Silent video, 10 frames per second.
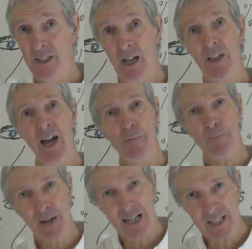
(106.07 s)
Now, they are
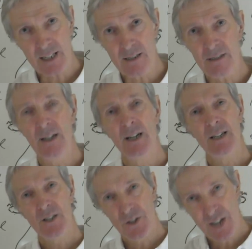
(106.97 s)
practical,
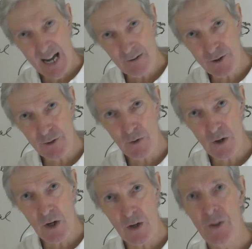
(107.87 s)

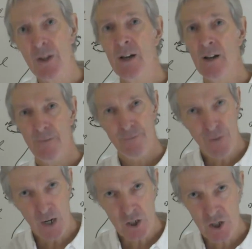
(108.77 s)
down-to-earth,
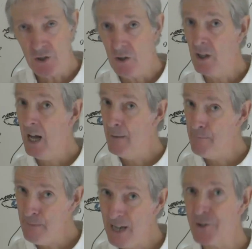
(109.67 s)
functional
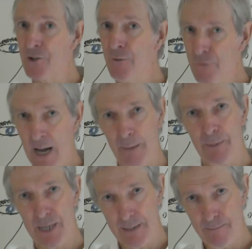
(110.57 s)
and
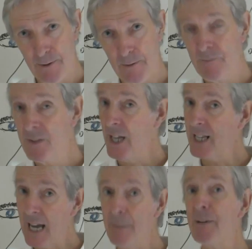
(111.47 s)
matter-of-fact people. They
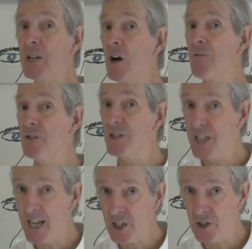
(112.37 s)
can be
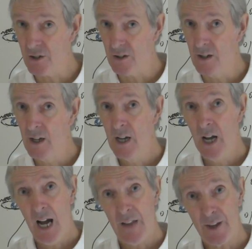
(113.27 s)
confrontational,
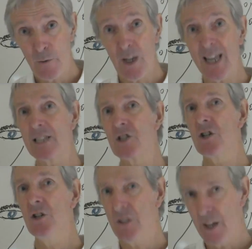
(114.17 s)
and they will
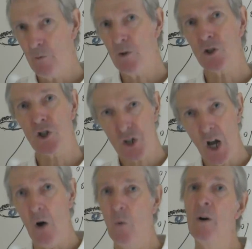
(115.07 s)
exert, they will
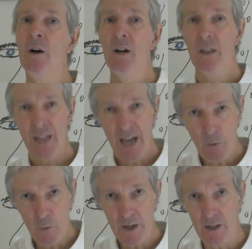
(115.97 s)
show
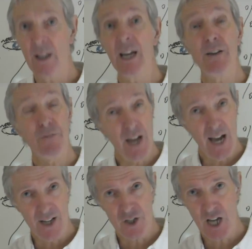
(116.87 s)
their will if they
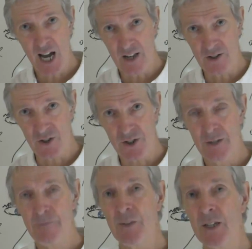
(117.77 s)
are challenged.
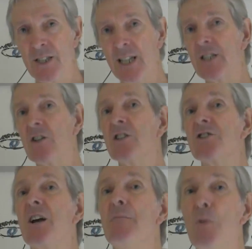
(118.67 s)
So let's look at
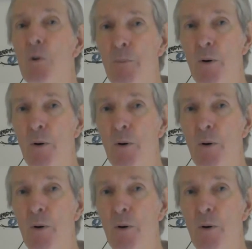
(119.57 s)
some more